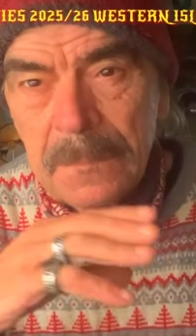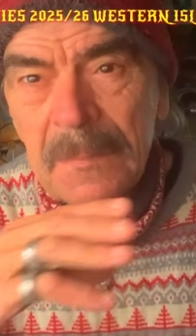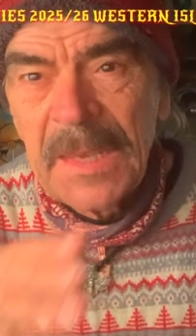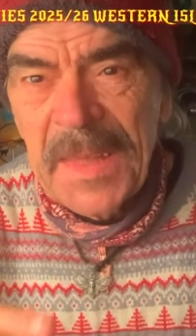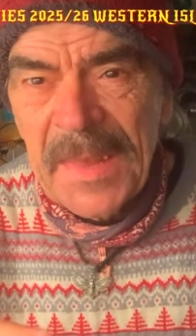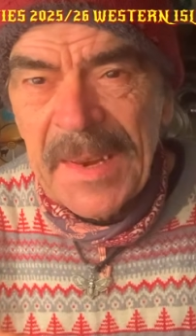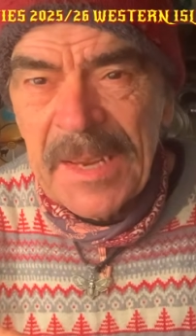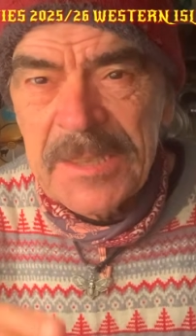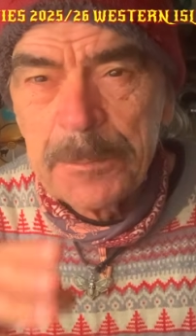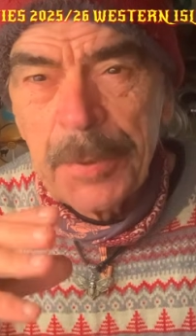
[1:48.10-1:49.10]
Get that
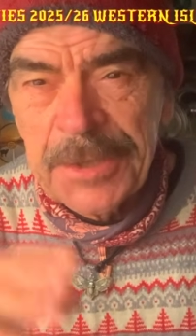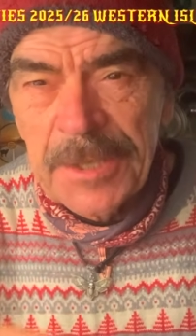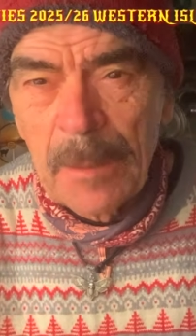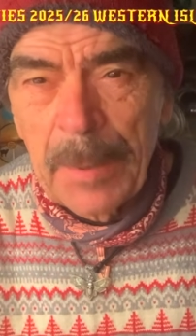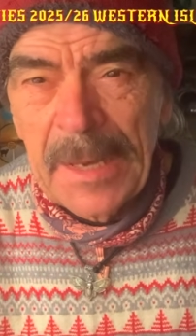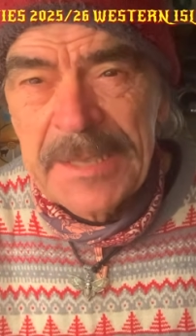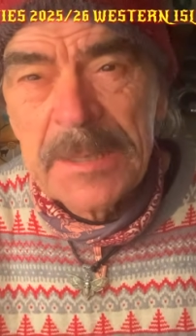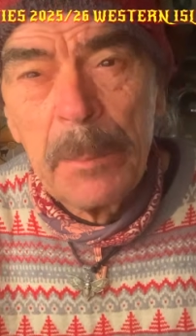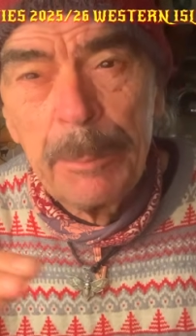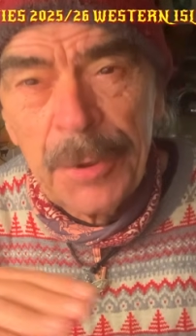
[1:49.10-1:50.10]
out, put it on a plate,
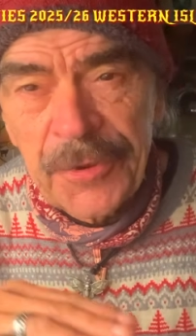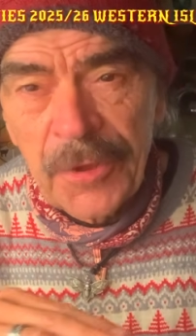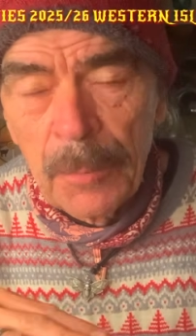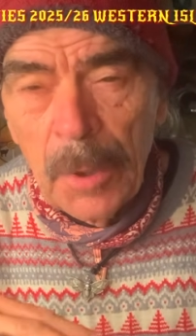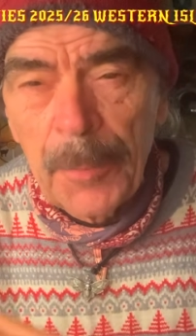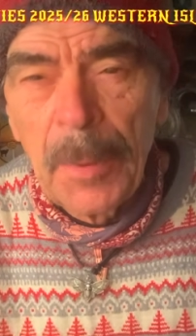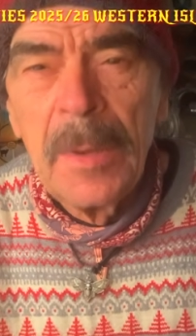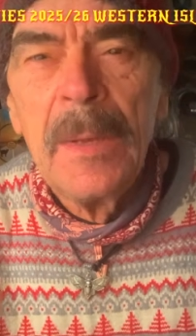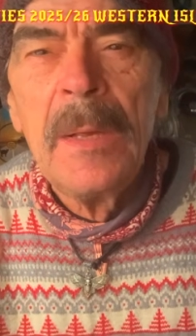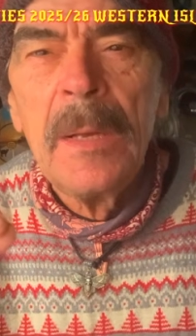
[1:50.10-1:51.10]
butter them up,
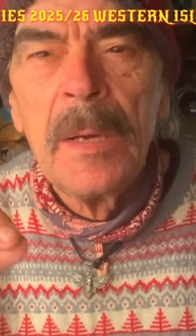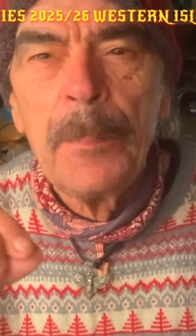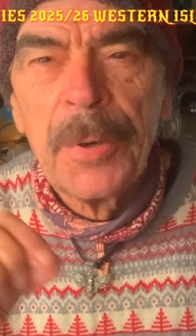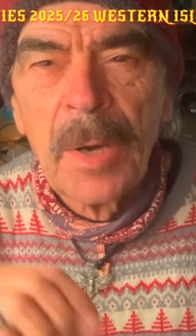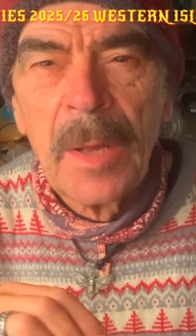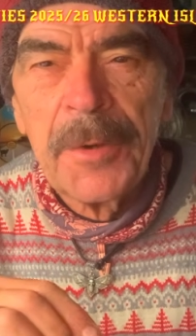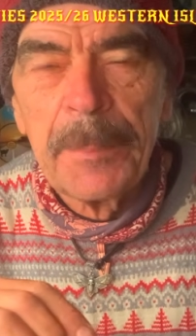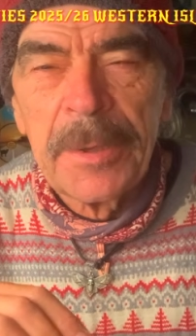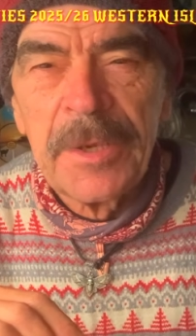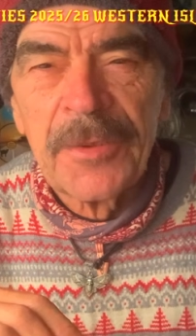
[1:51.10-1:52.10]
and put a load of
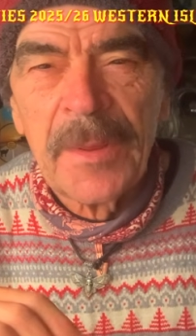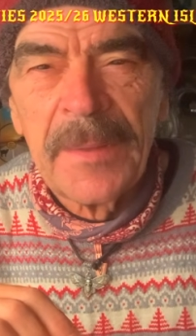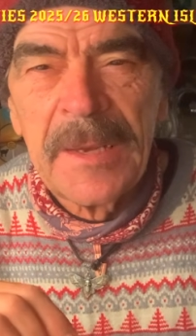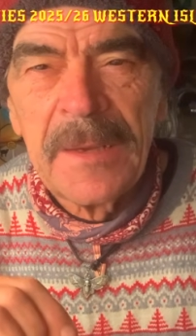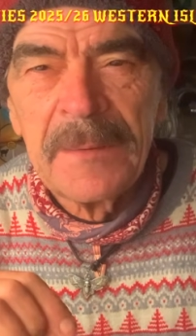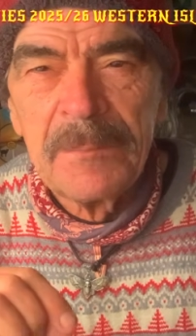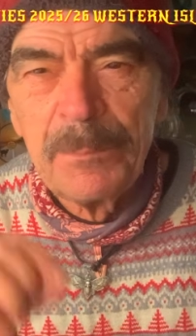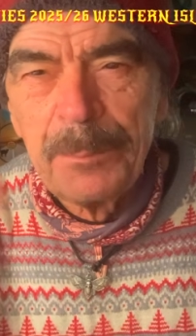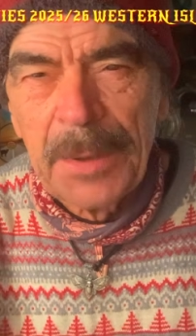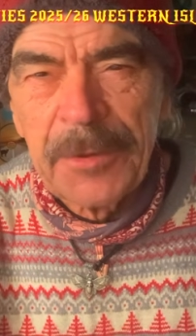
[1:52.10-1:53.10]
beans on there,
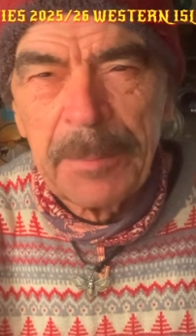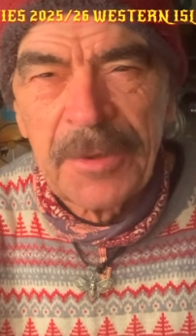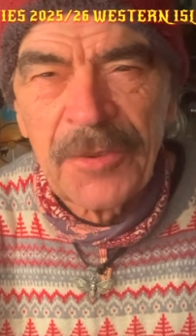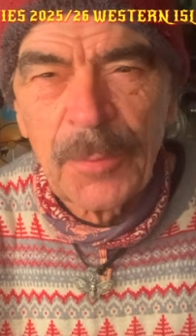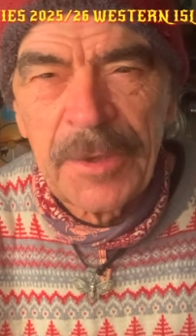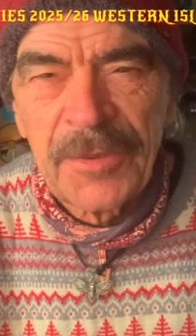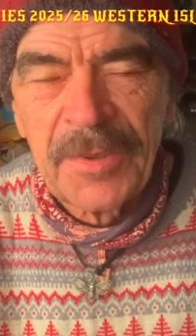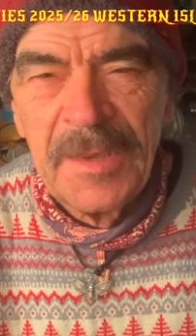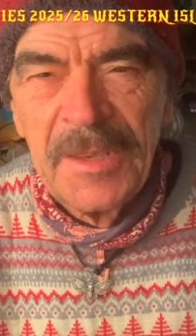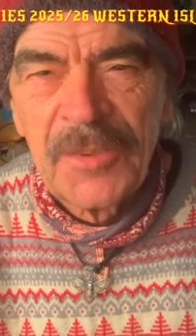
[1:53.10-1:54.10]
perhaps a bit of sweet
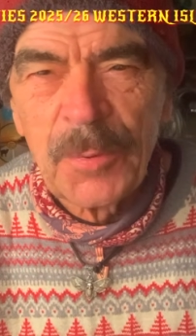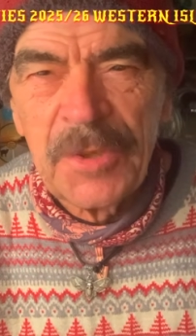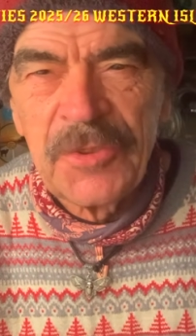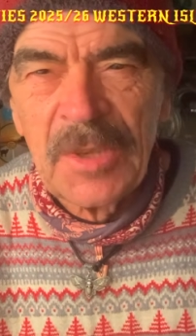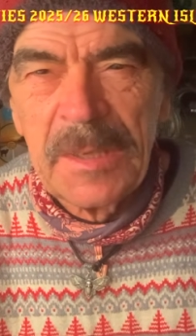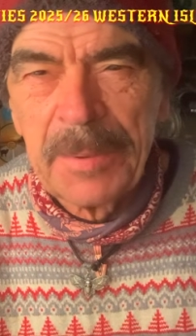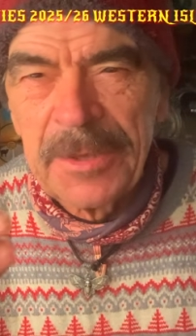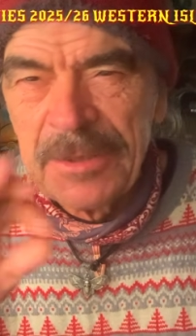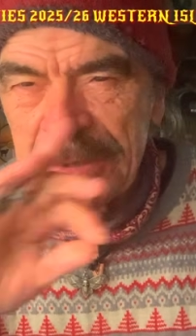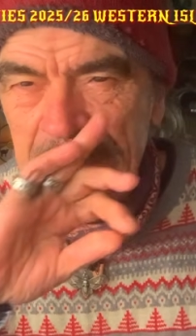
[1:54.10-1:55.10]
chili
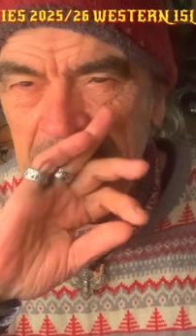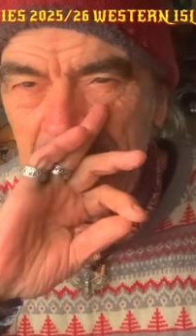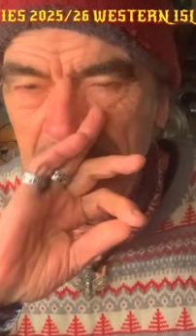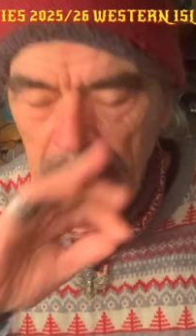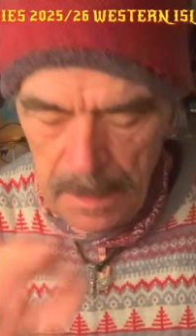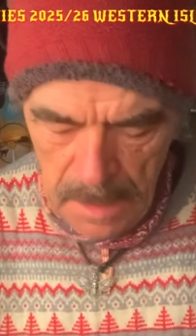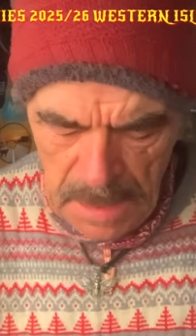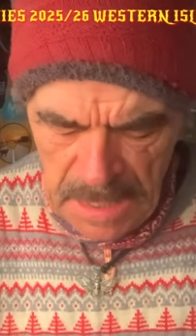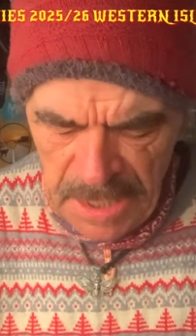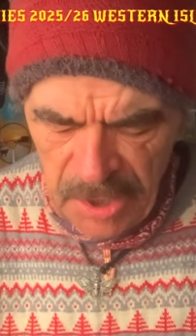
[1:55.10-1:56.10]
beans on there.
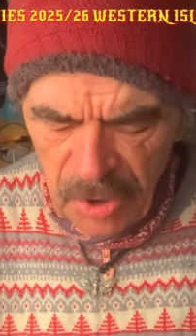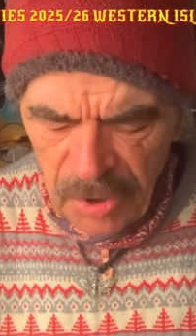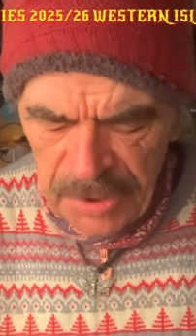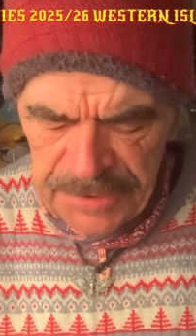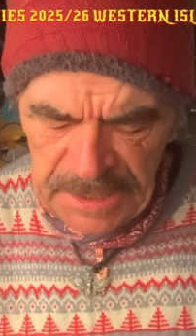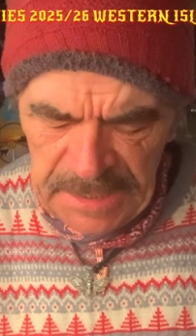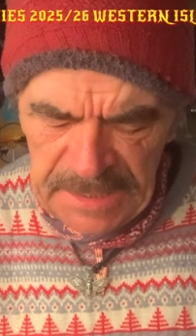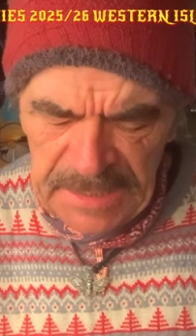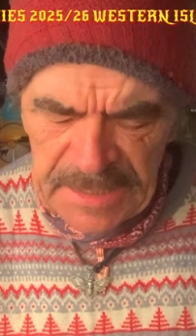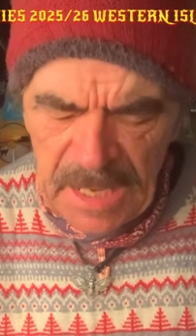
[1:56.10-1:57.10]
And guys, it
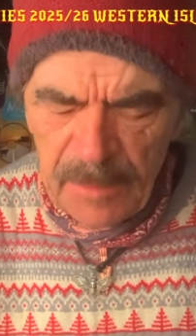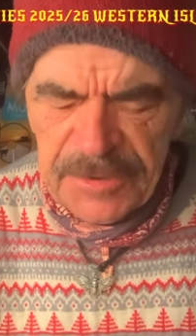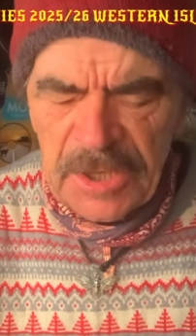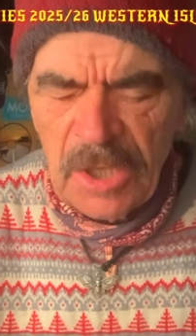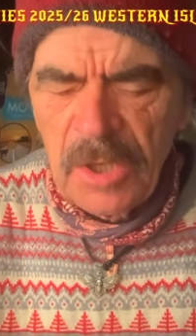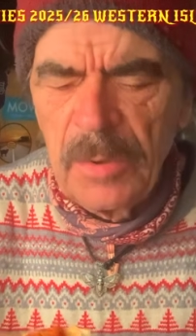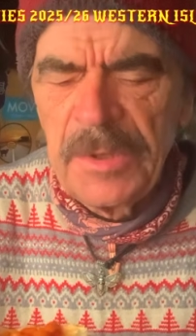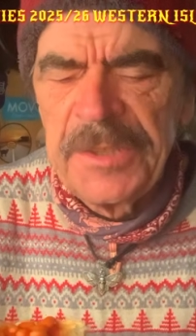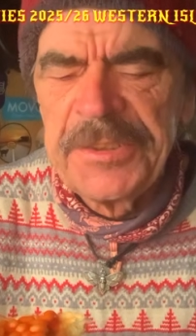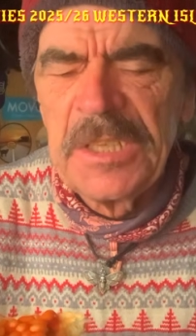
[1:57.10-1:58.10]
is
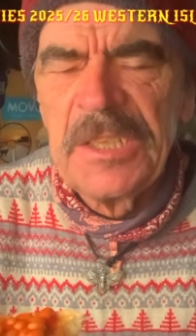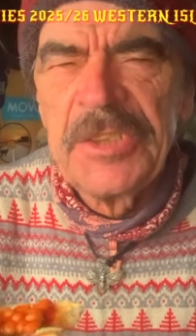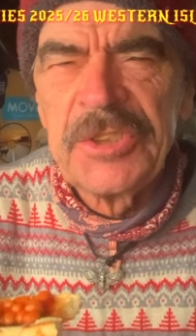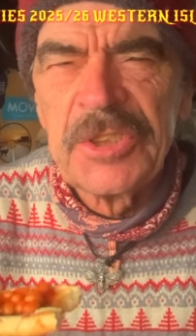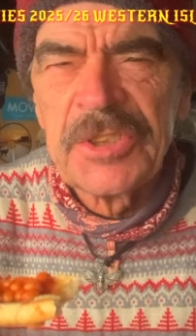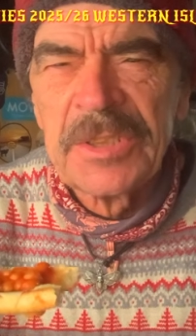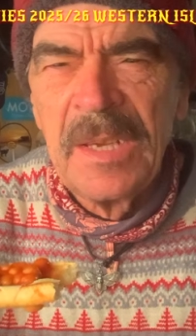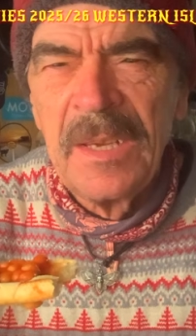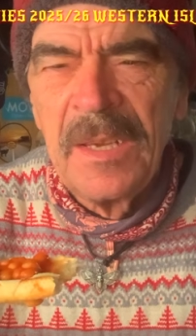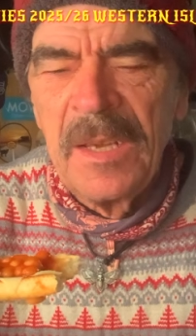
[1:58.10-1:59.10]
absolutely delicious.
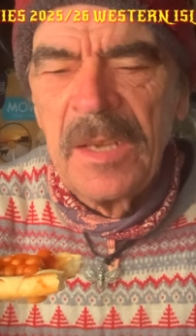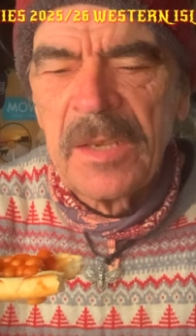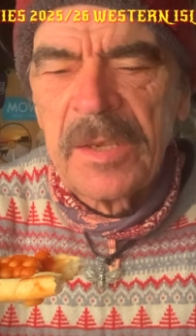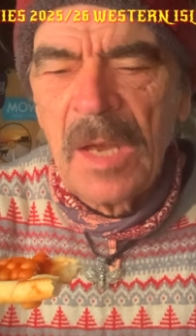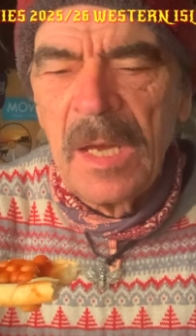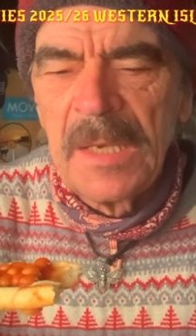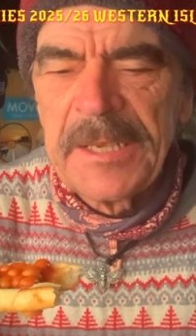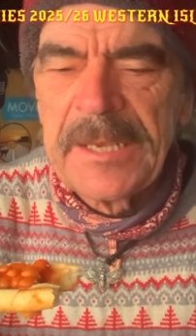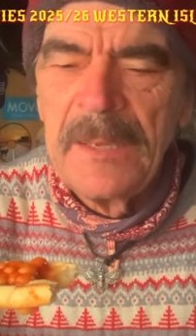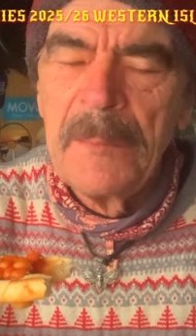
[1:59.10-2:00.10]

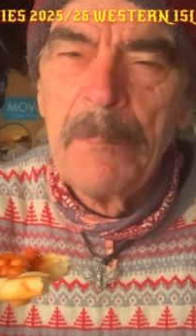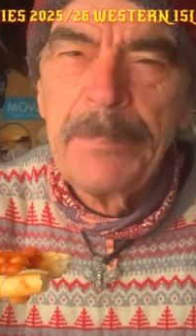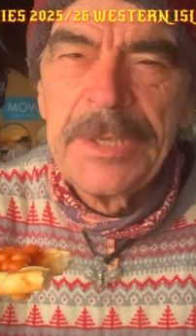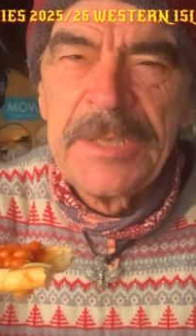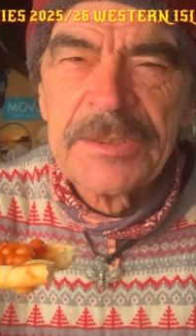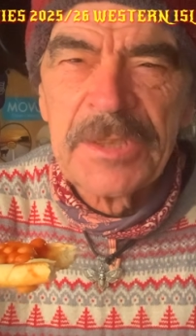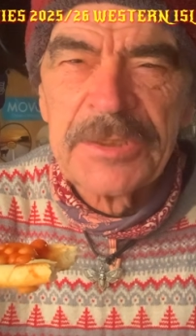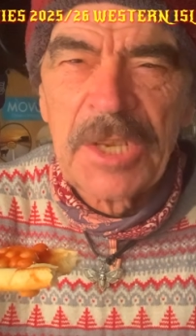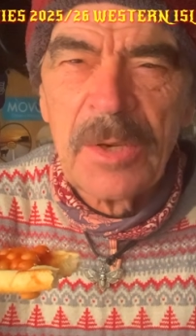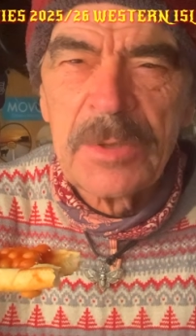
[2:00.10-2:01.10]
Garlic beans on
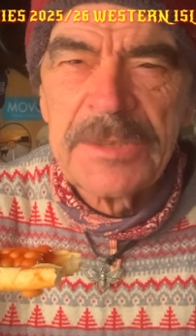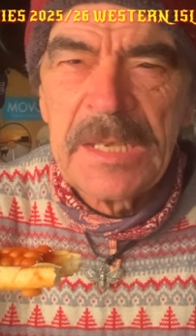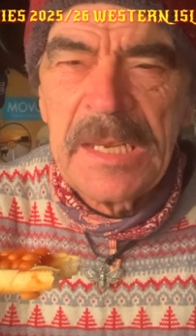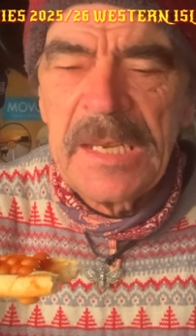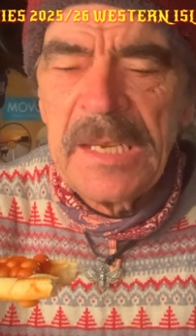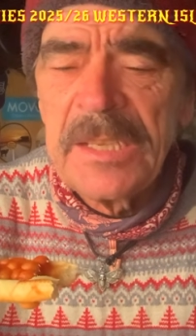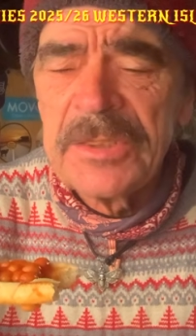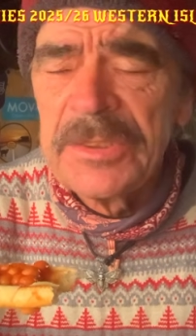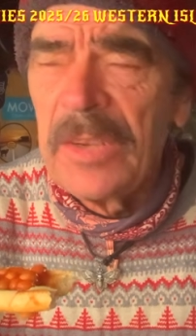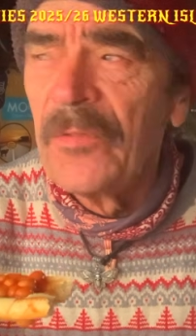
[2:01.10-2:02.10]
toast, it is
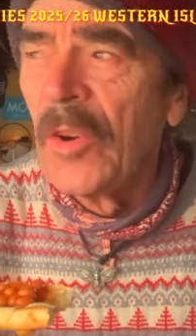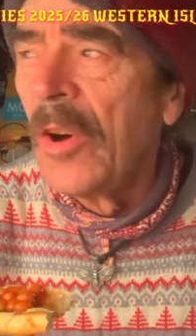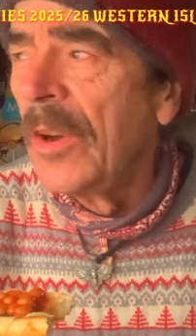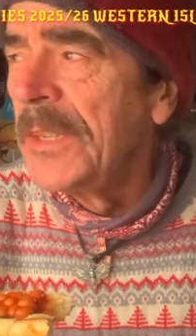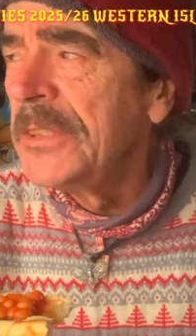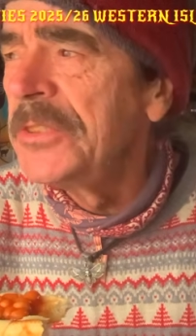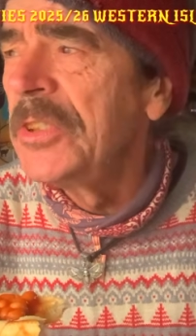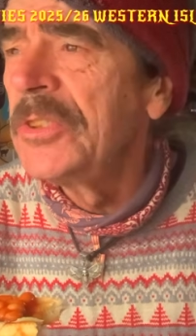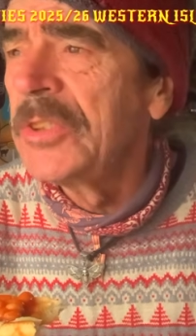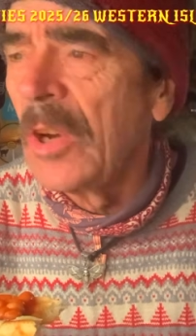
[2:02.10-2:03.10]
divine. It's to
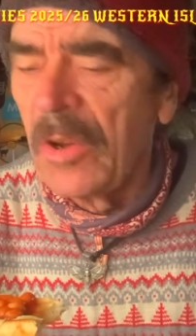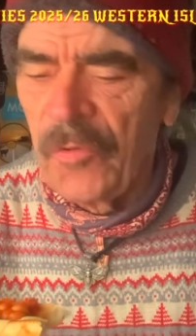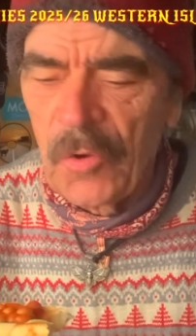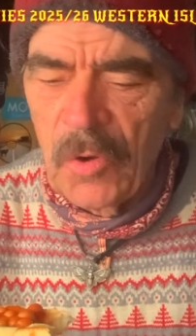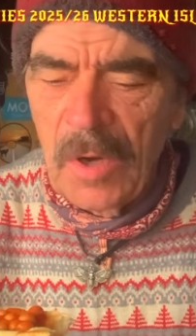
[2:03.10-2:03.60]
die for.